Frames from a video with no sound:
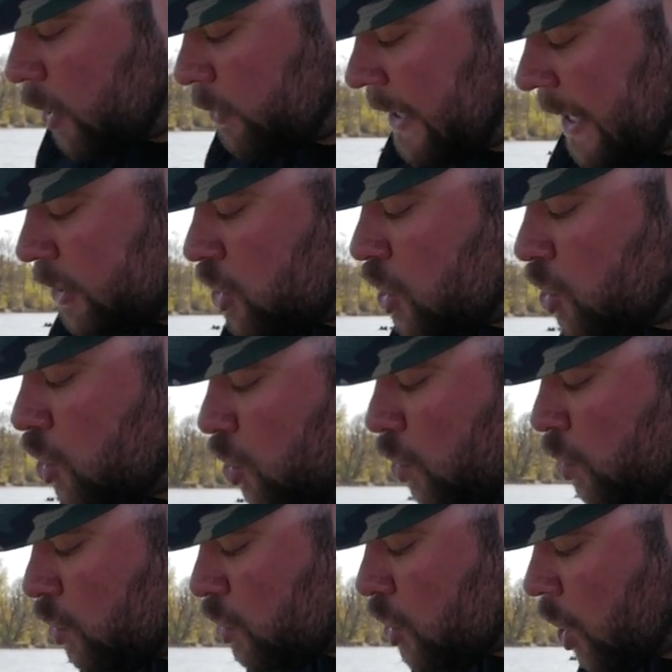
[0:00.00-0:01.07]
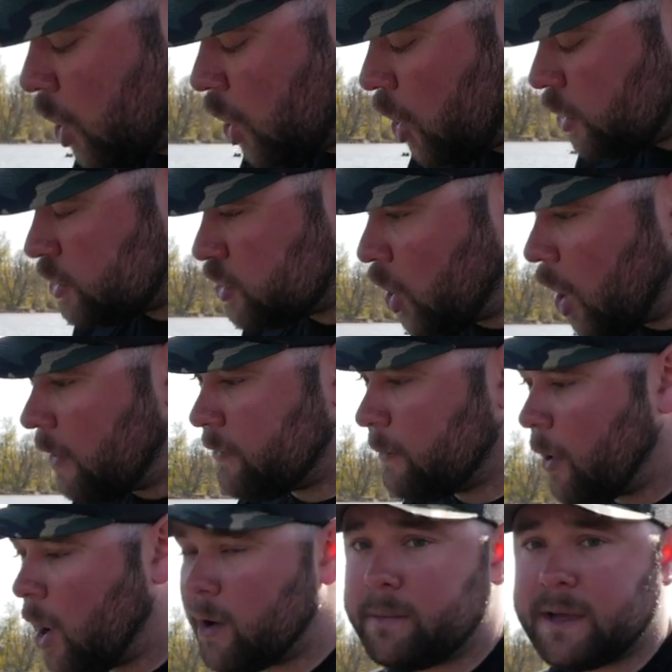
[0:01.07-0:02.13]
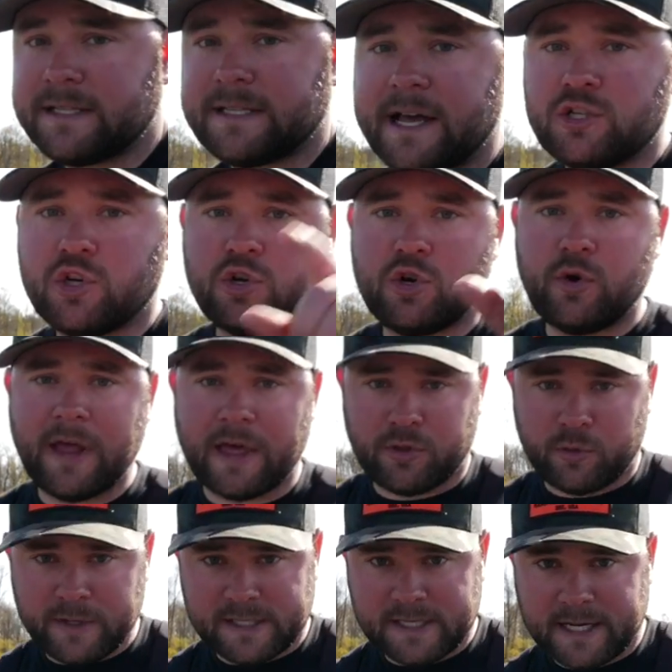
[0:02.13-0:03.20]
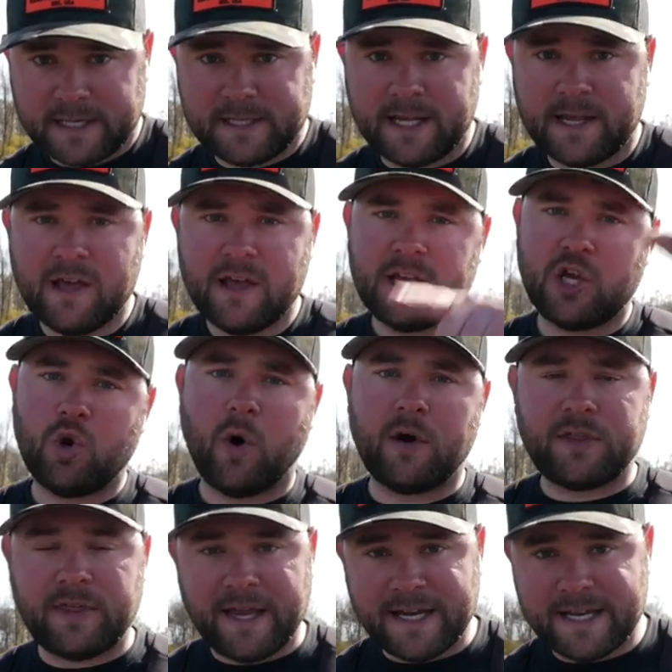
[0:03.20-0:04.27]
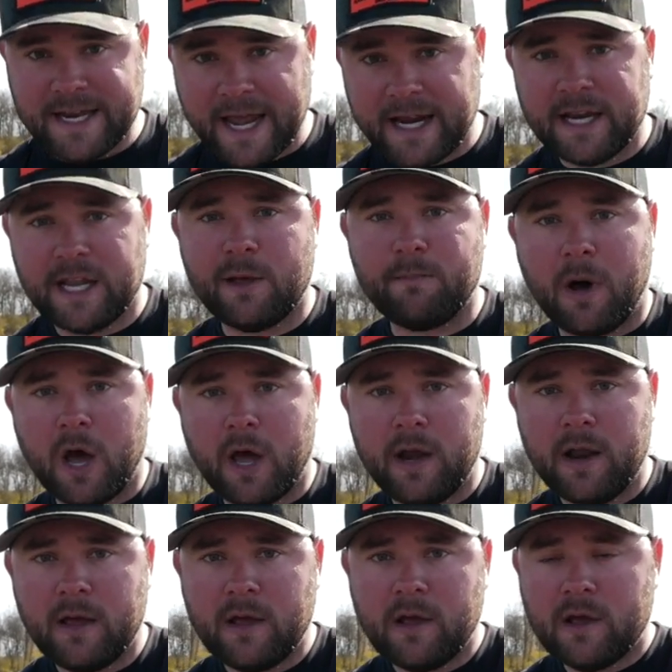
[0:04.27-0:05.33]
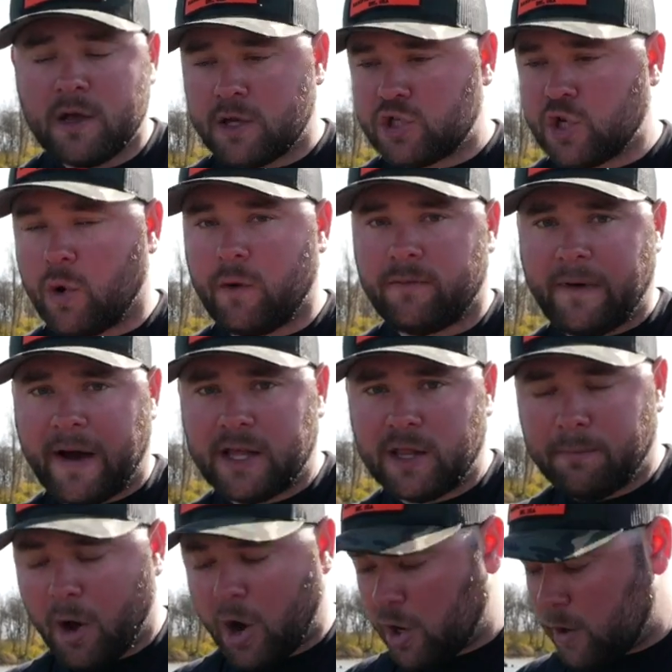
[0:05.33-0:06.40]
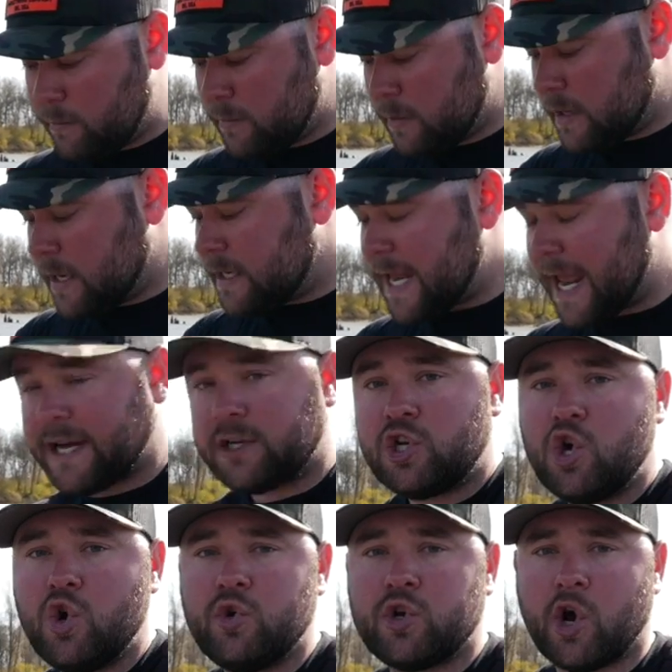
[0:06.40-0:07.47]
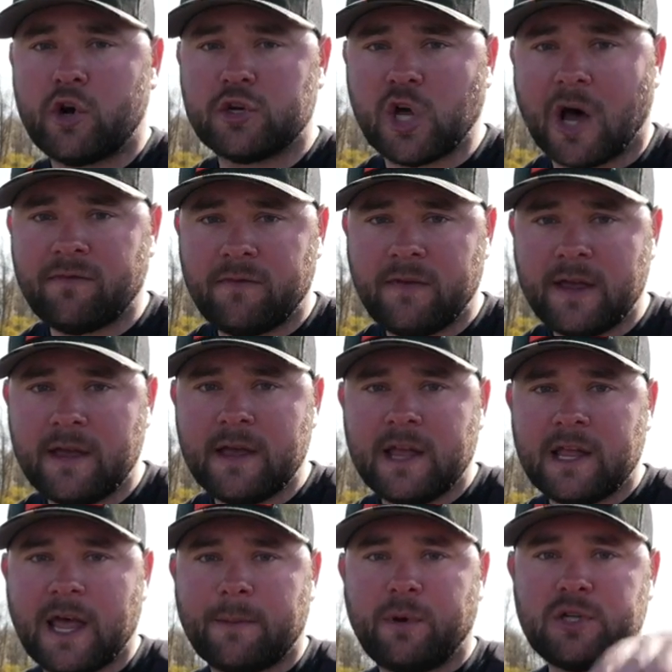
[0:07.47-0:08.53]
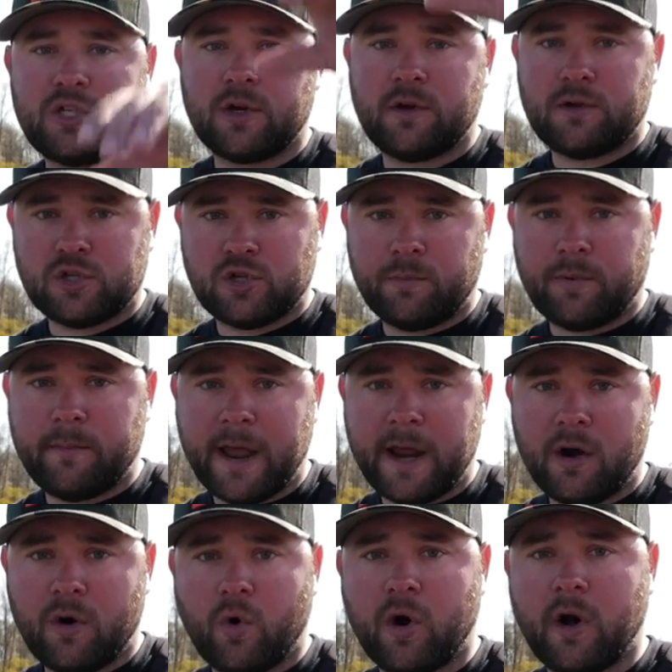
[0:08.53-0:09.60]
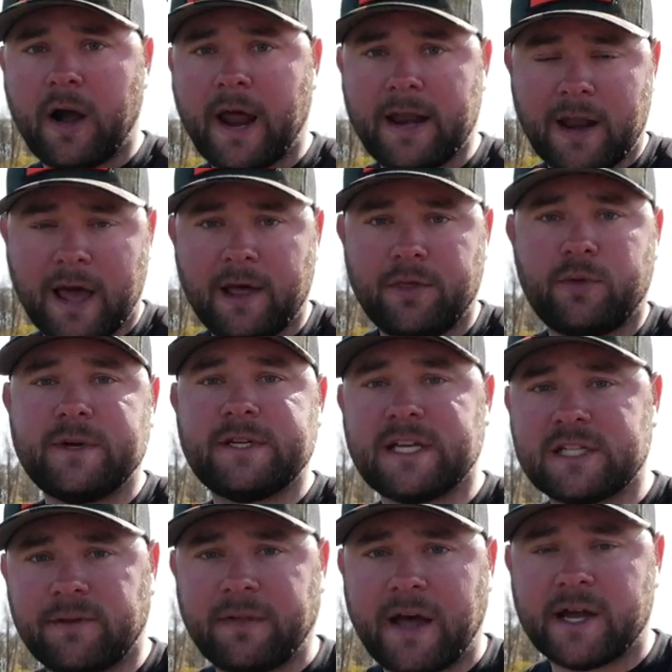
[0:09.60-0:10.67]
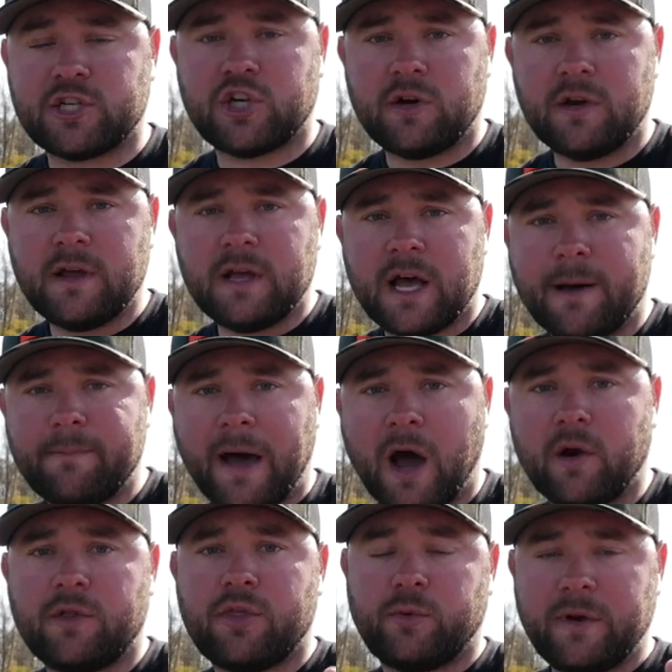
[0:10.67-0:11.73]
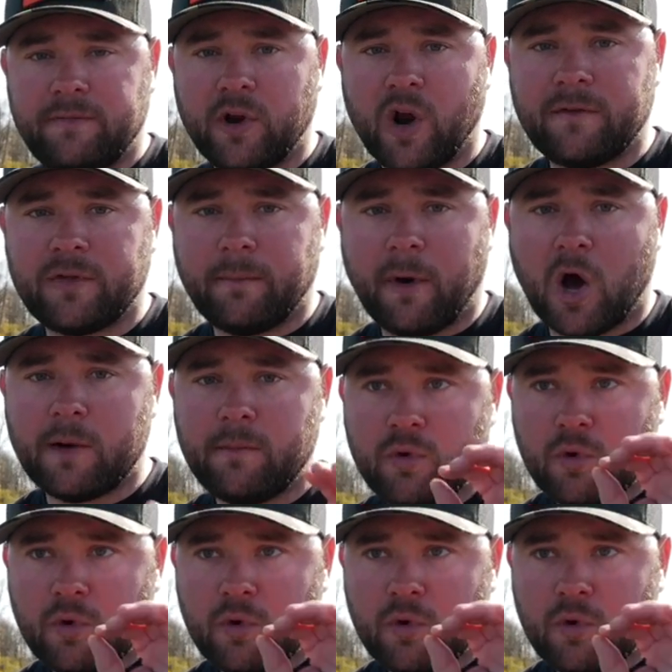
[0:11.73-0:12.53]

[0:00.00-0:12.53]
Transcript: I'll take two turns off the bottom because as you're doing that 360, you don't want the thing digging in the mud. So find the bottom, take two turns off of it. That puts your super bait or an uh, 360 flasher about three feet off the bottom,